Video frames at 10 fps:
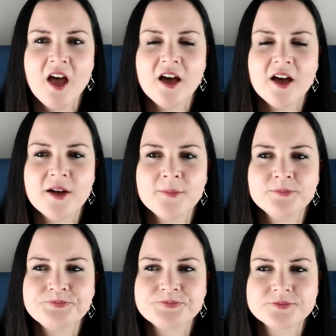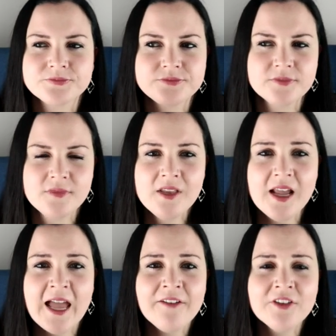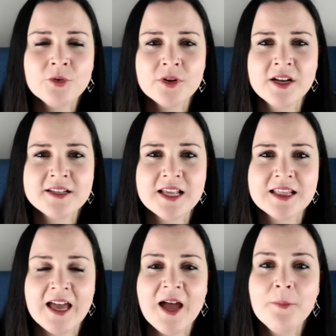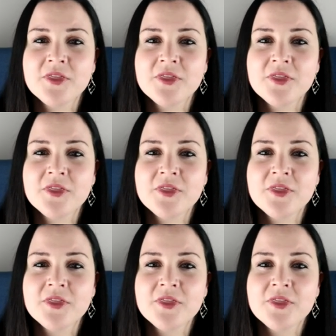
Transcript: I have it organized like that,